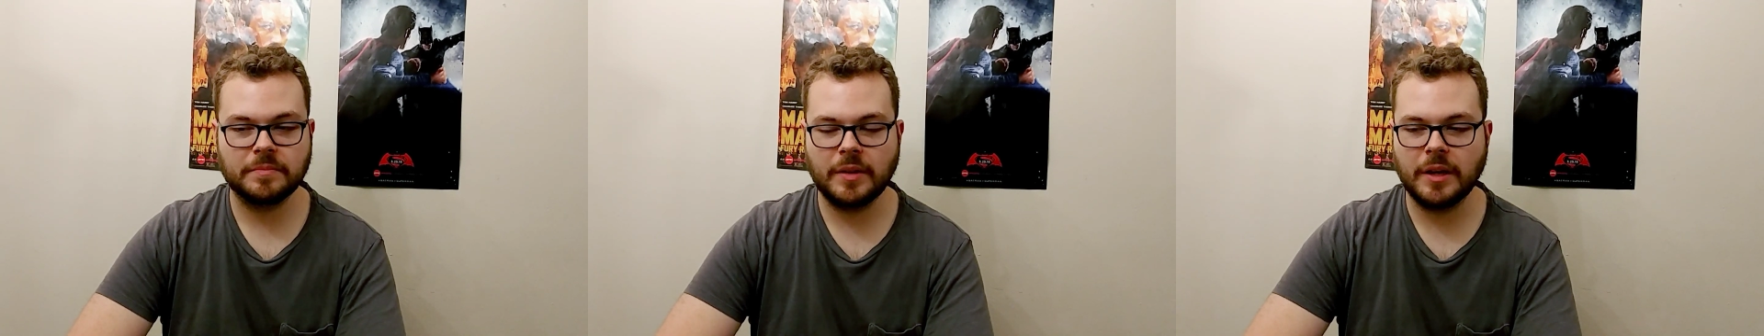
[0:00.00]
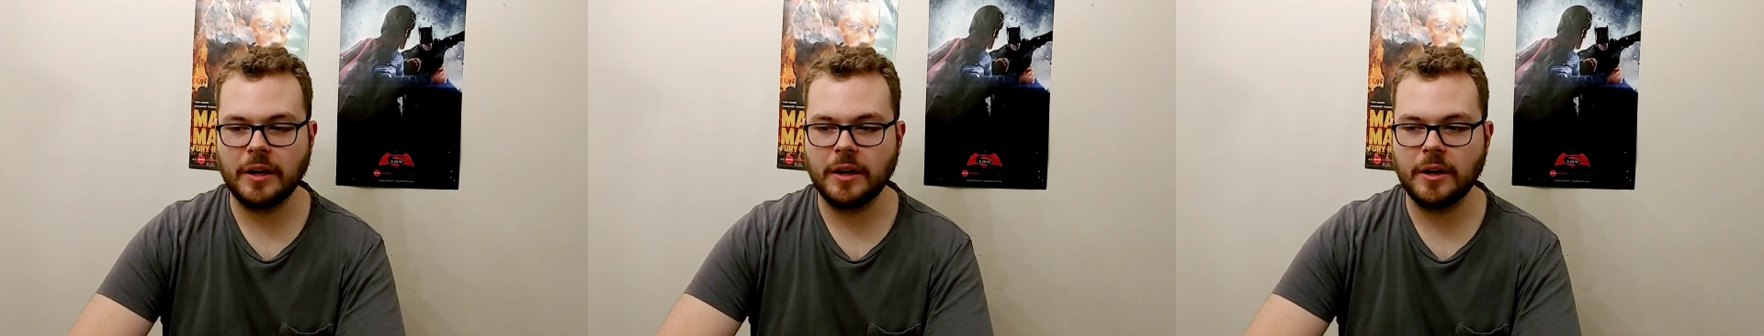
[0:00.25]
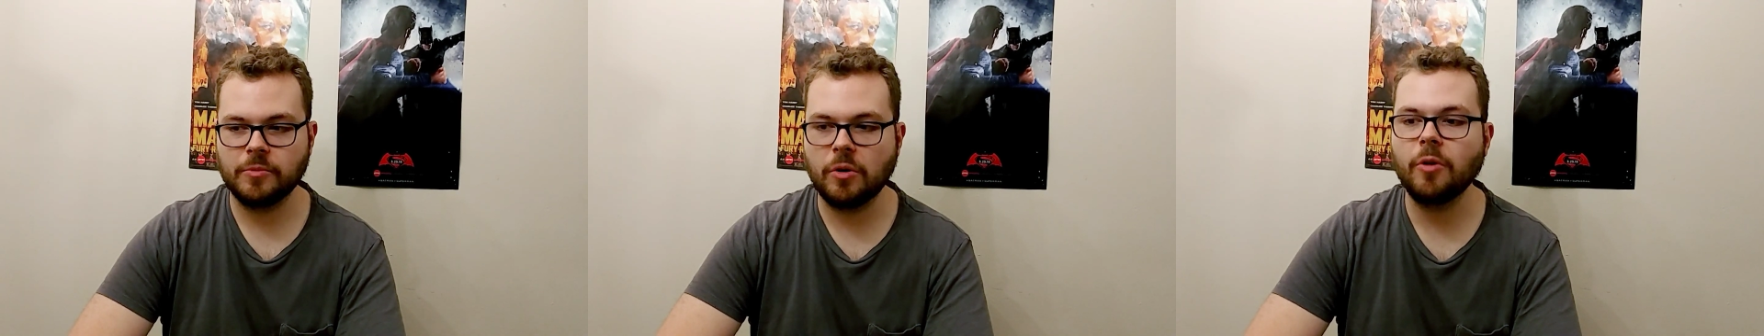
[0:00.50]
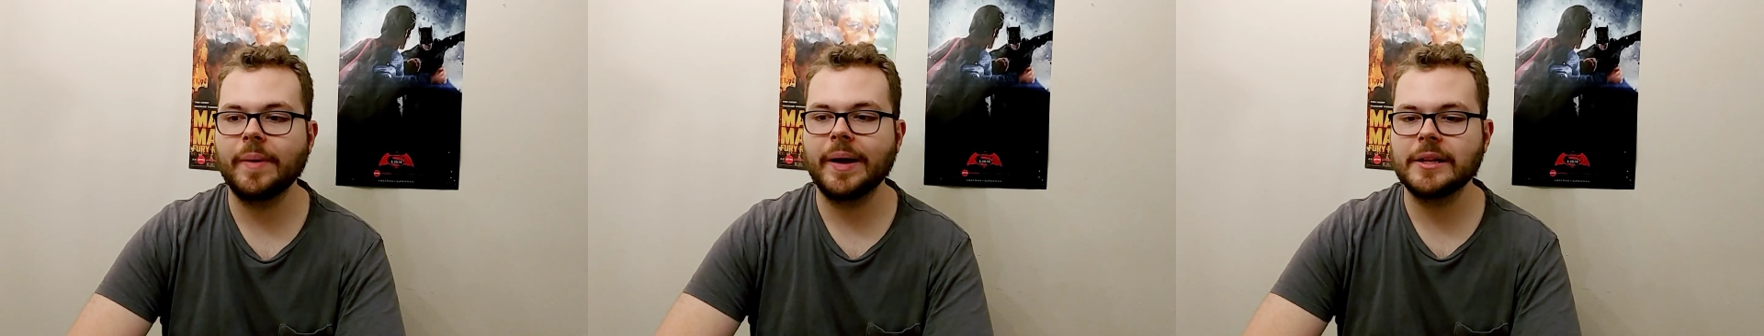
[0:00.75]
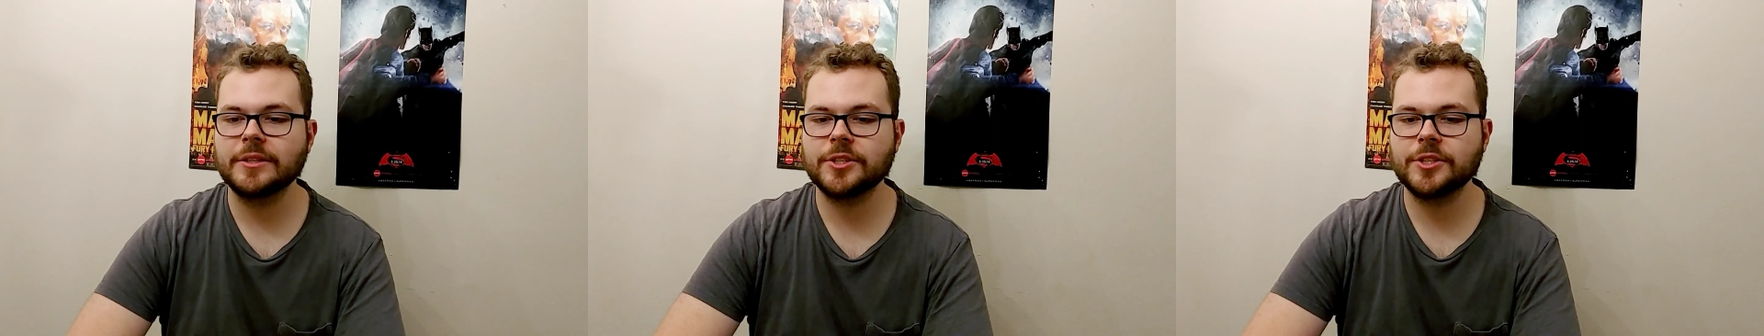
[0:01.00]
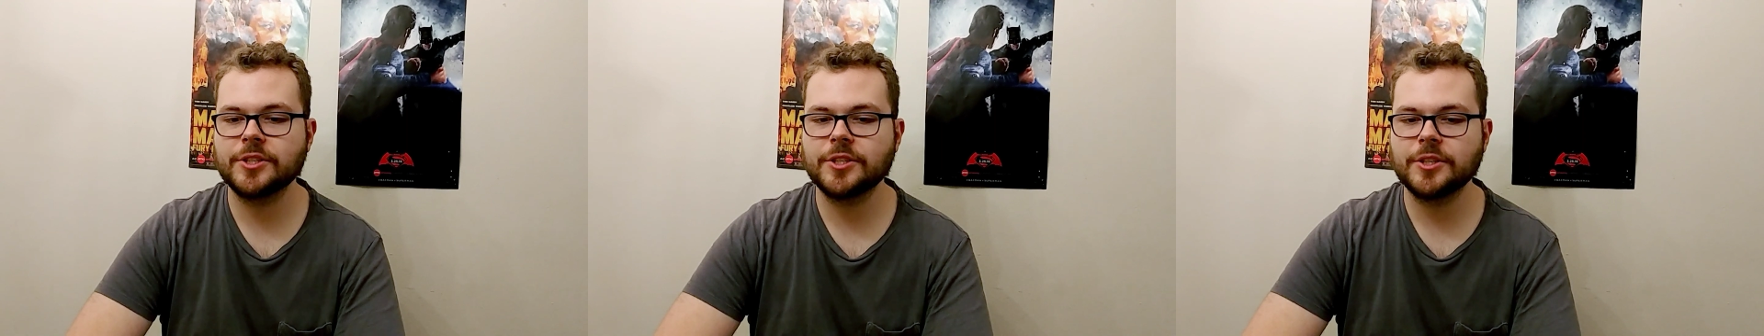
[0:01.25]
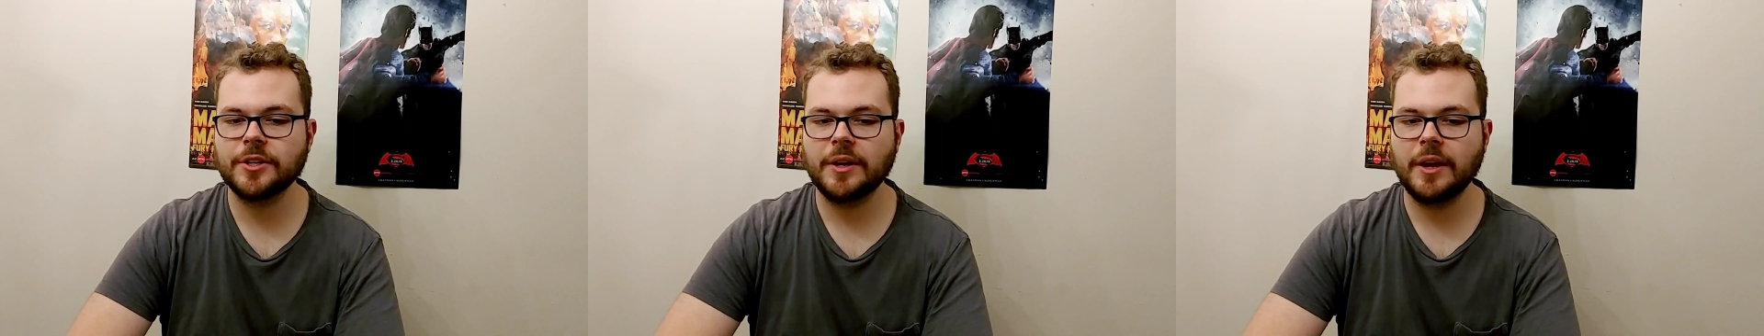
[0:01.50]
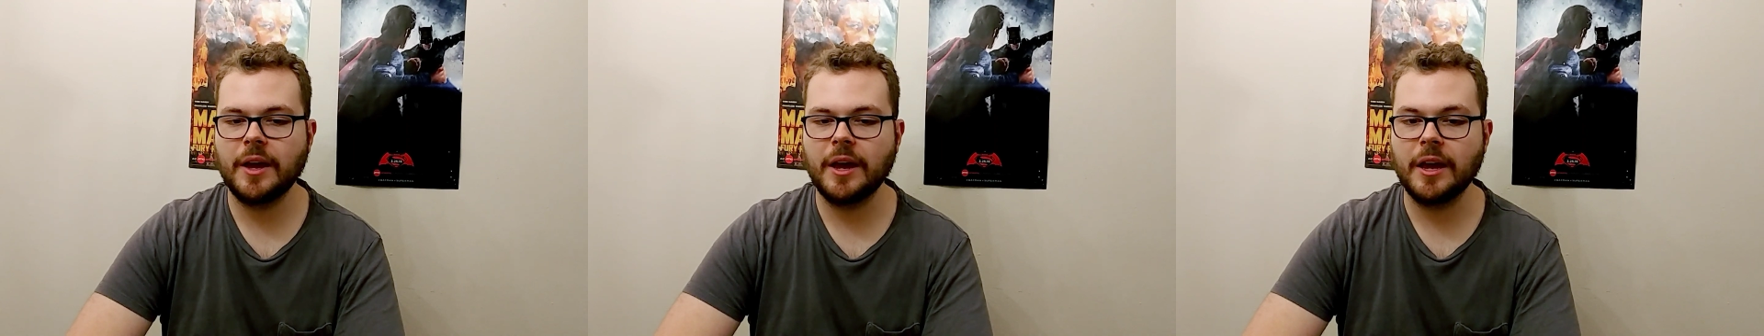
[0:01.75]
romance,
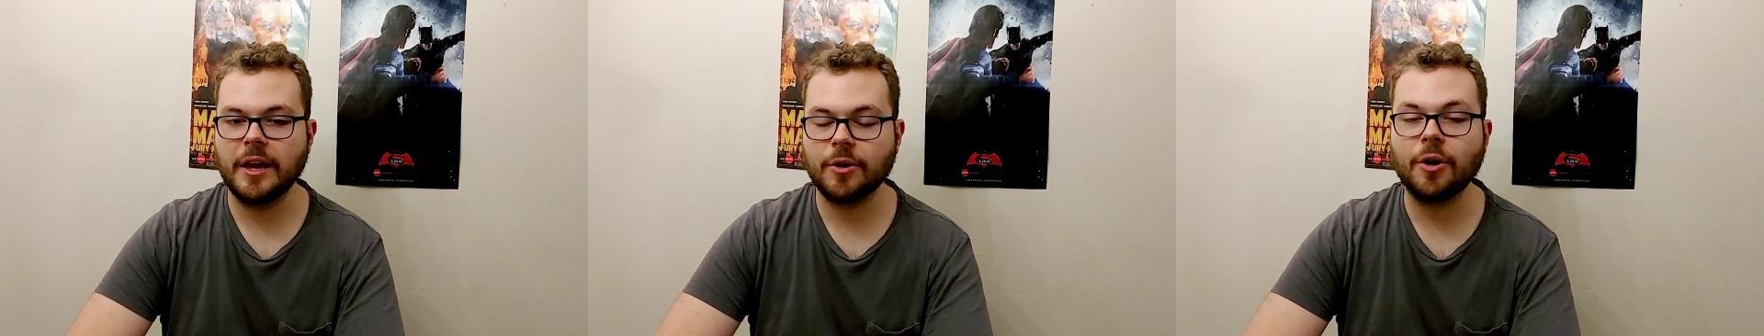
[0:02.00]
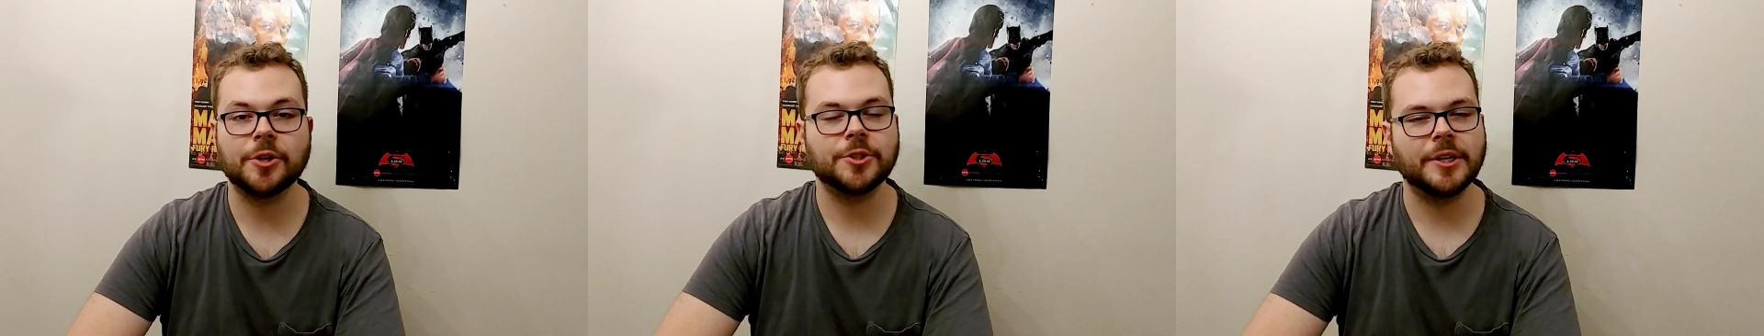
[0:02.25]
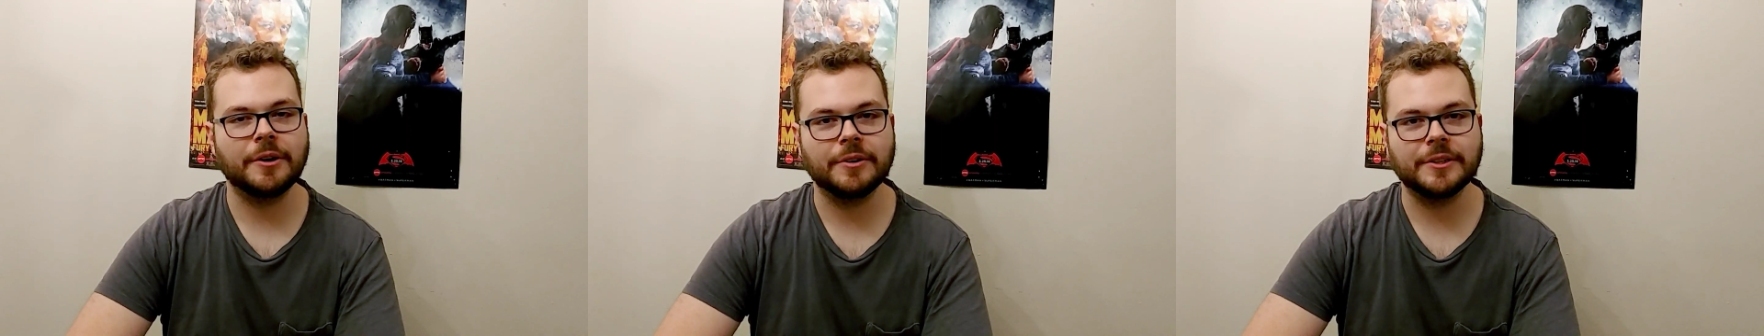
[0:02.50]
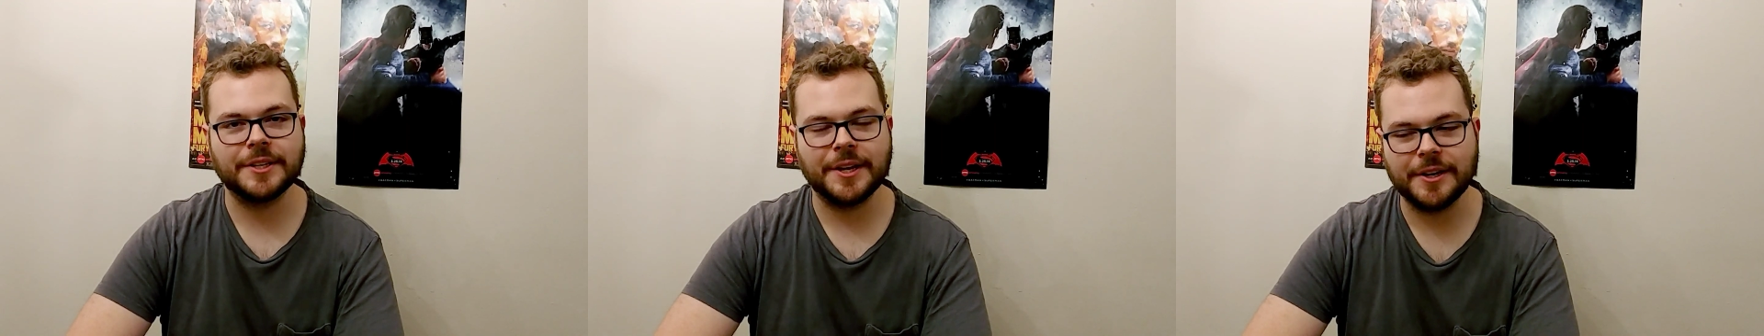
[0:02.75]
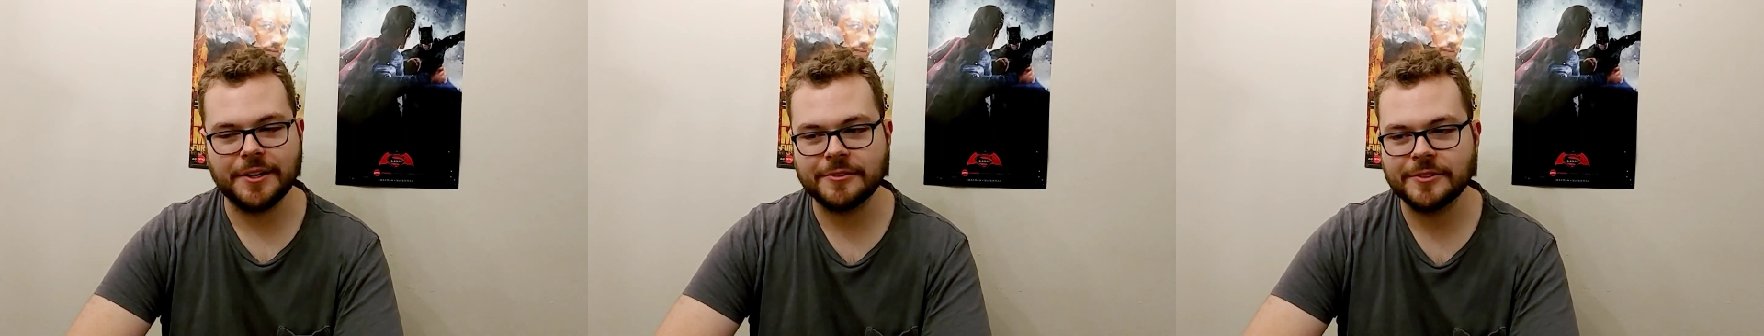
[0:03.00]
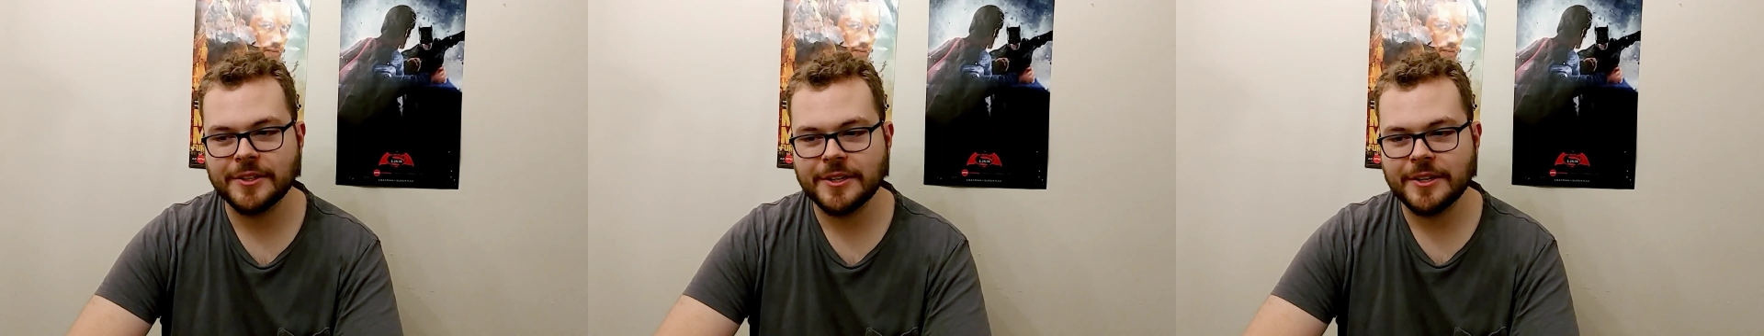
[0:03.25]
a cautionary tale,